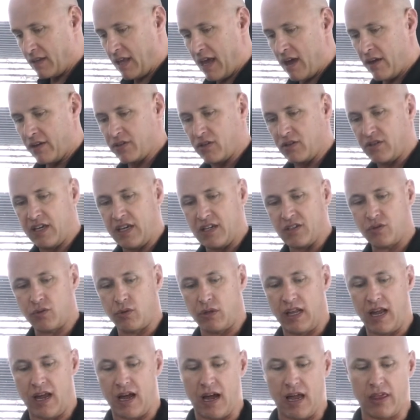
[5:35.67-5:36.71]
They also test
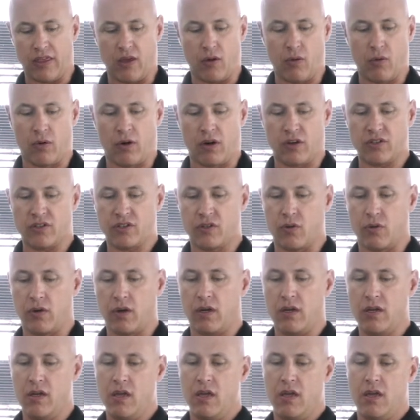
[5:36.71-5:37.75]
really high in the ORAC
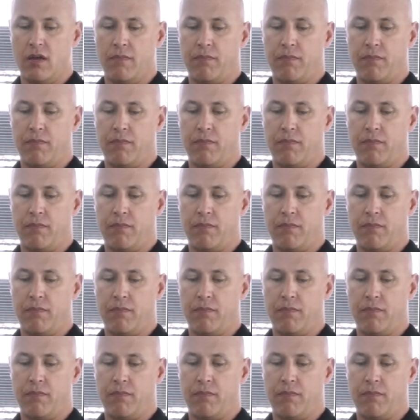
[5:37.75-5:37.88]
score,